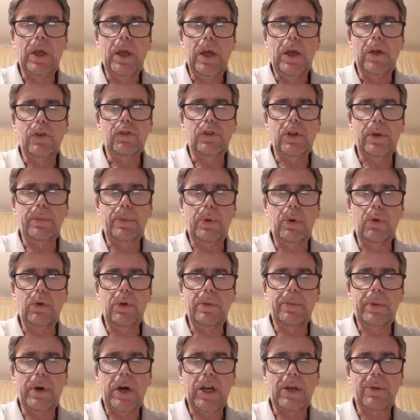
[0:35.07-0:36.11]
So Paul
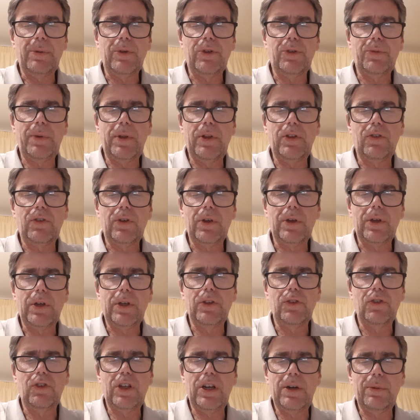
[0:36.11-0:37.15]
and Barnabas spent some
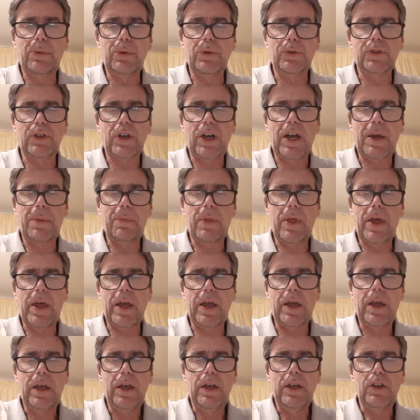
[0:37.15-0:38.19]
considerable time there,
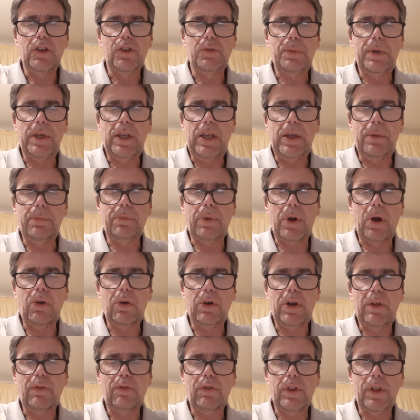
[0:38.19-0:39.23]
speaking
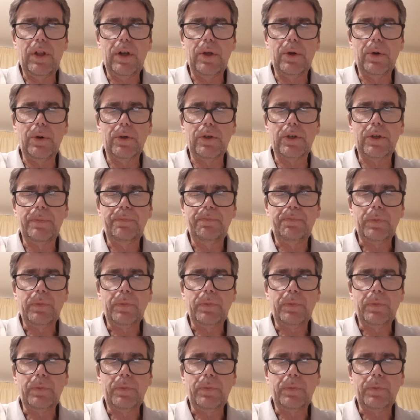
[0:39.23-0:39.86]
boldly for the Lord,